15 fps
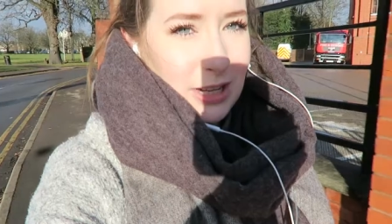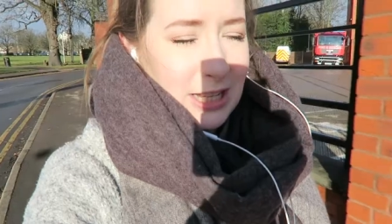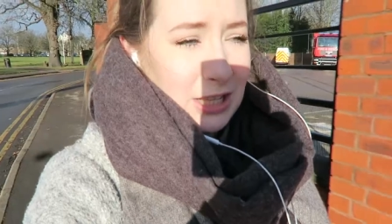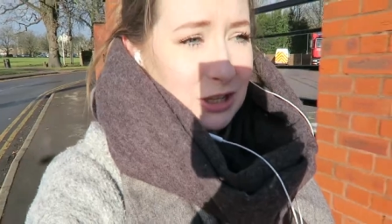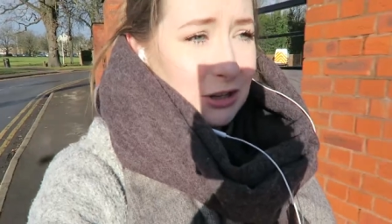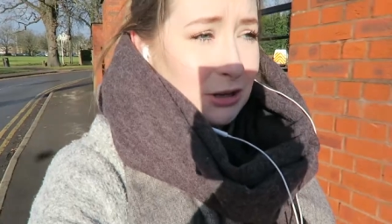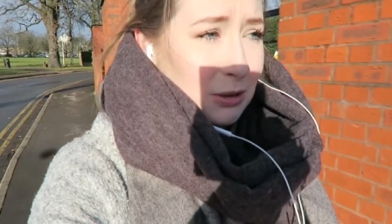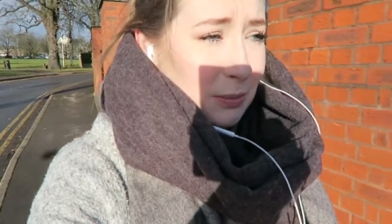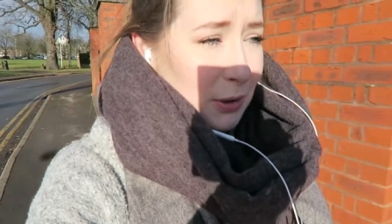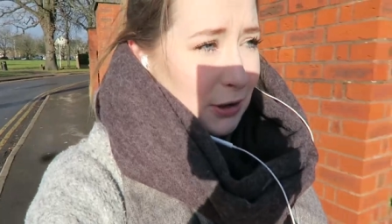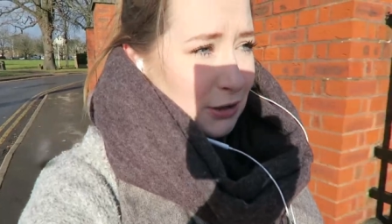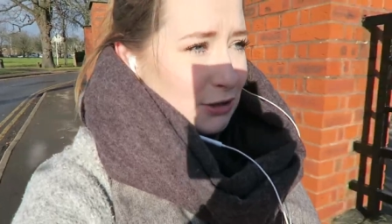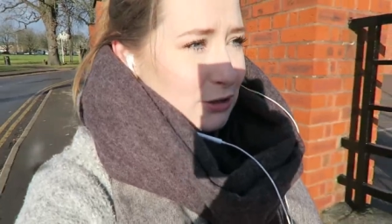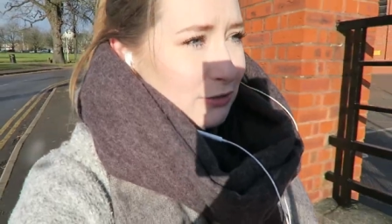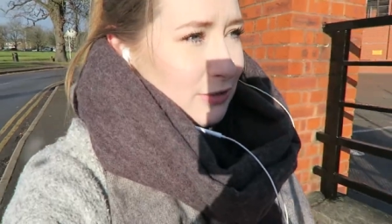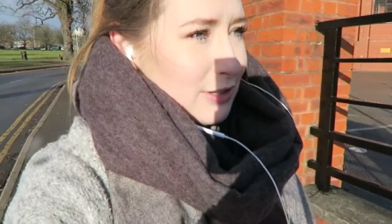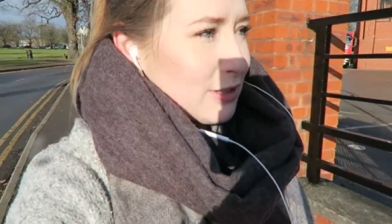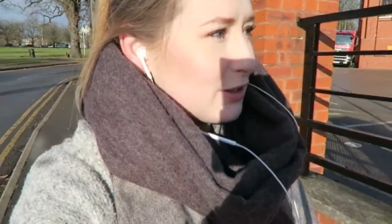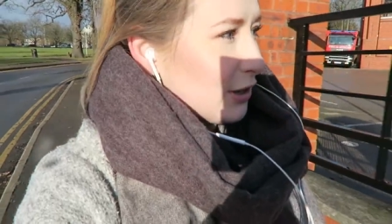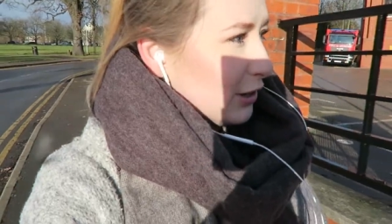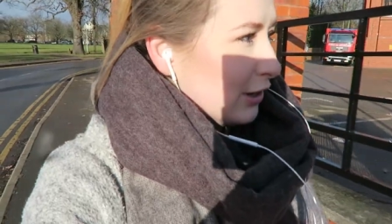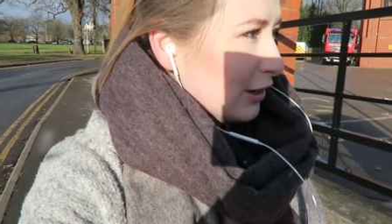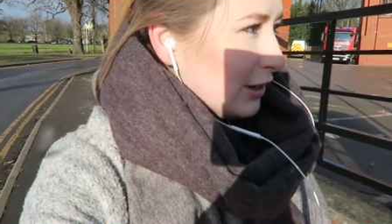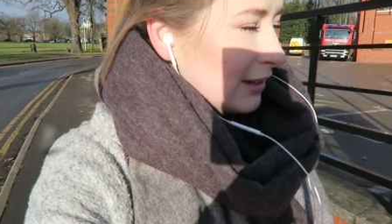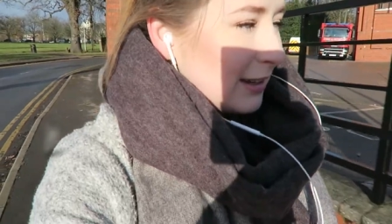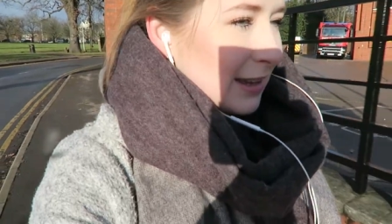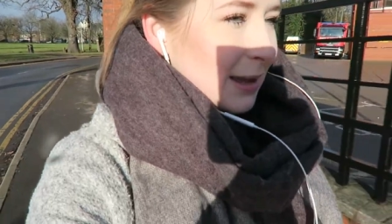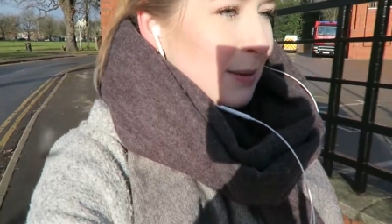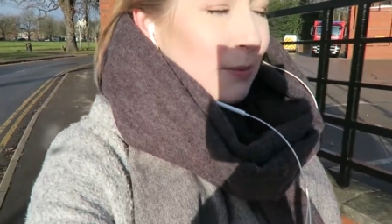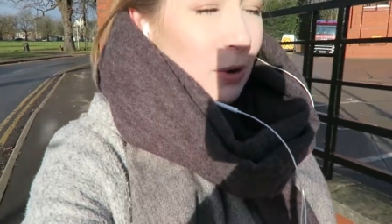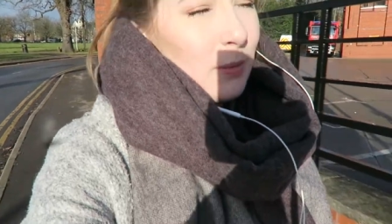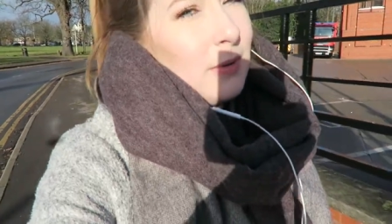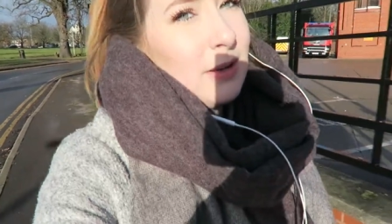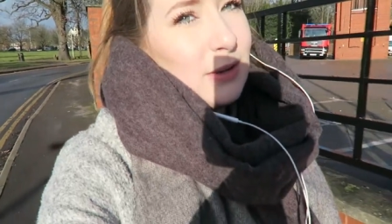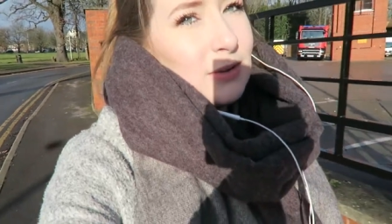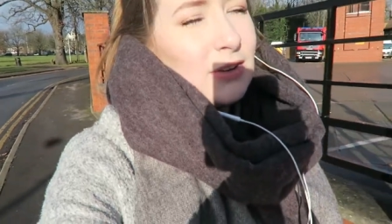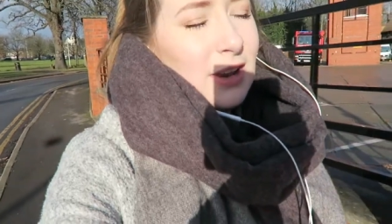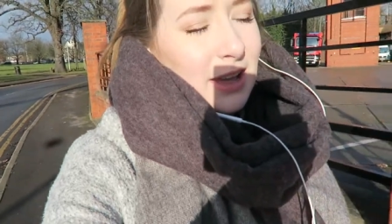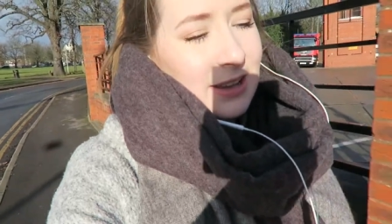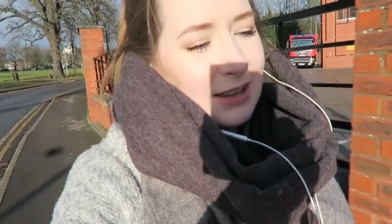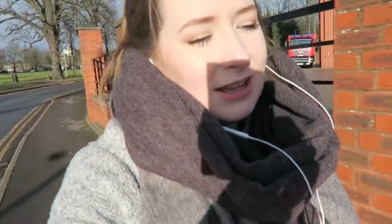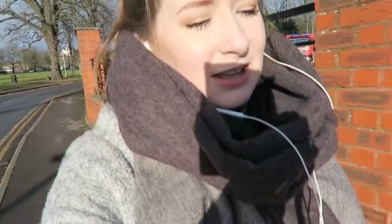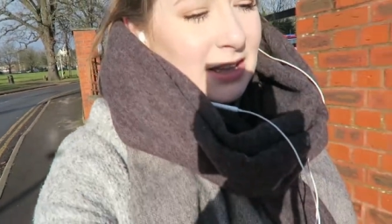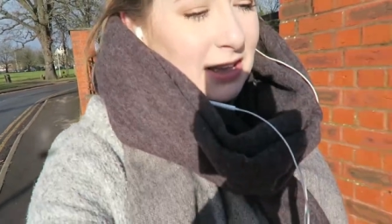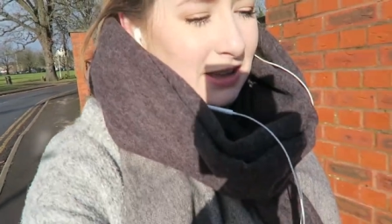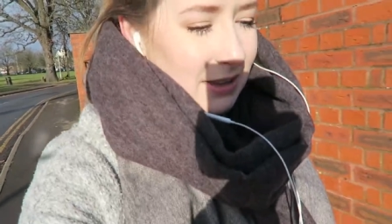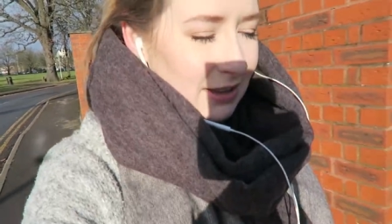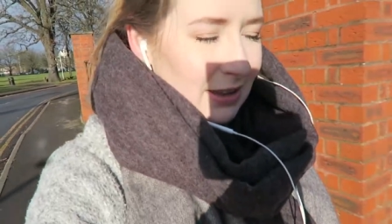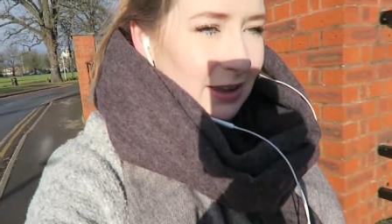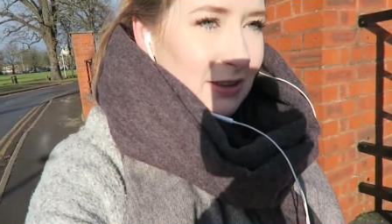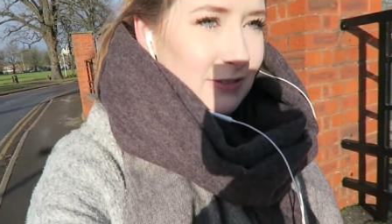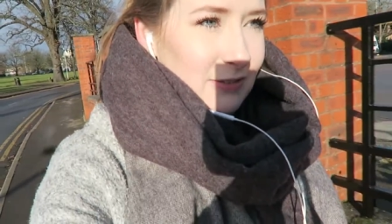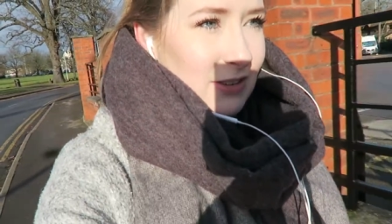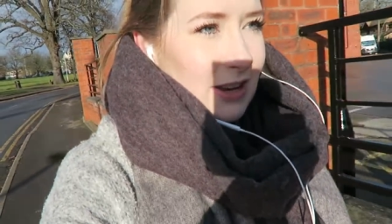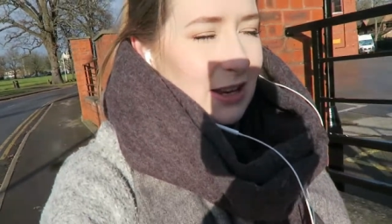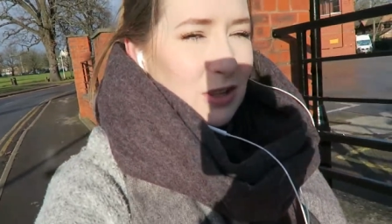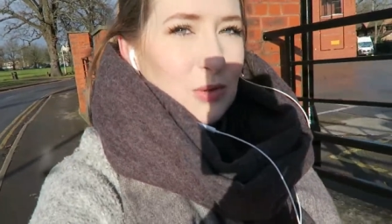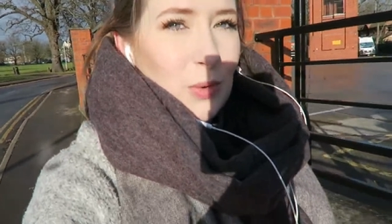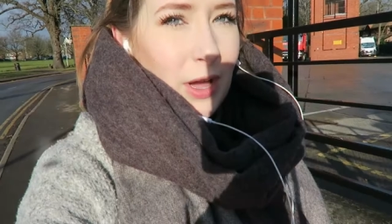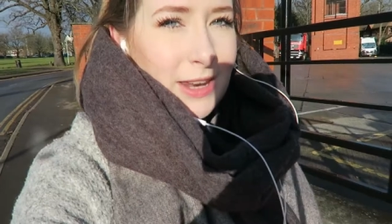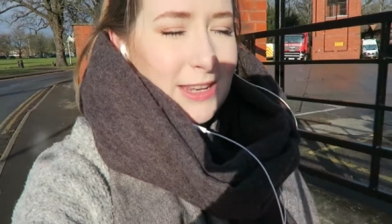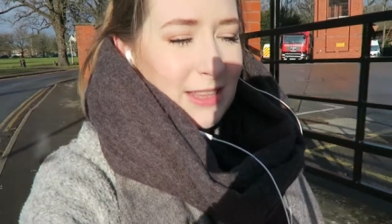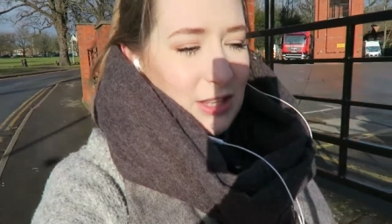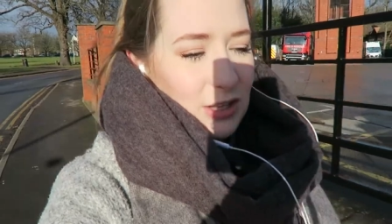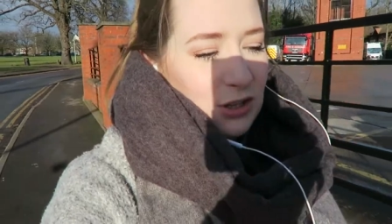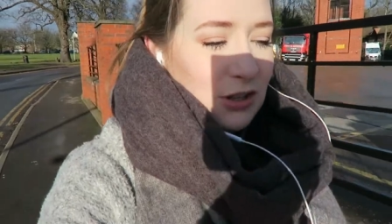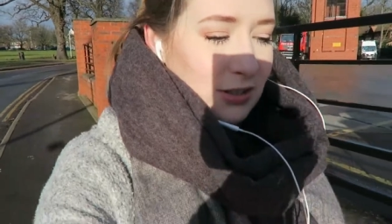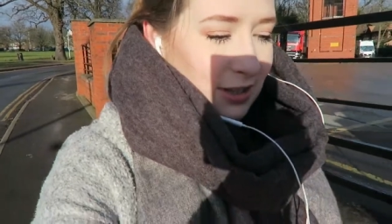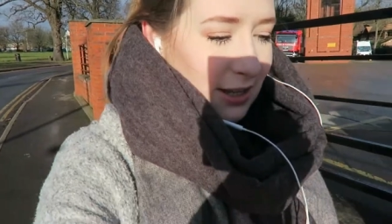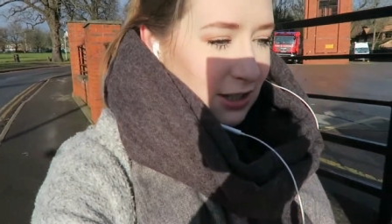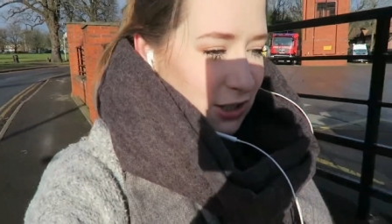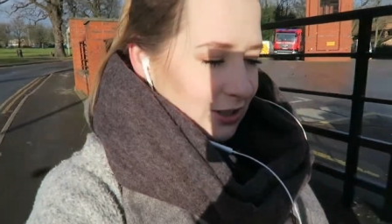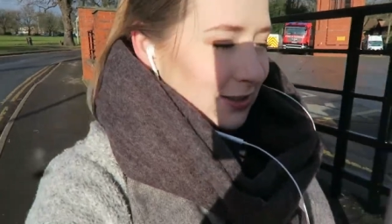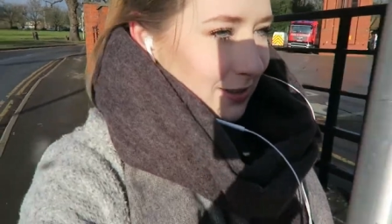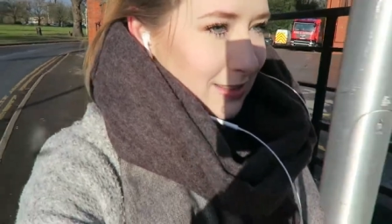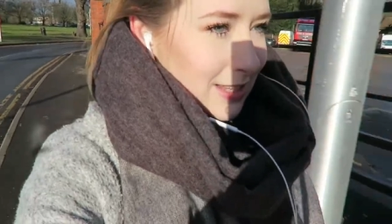Really cute little post office though proper little like village one in the newsagents.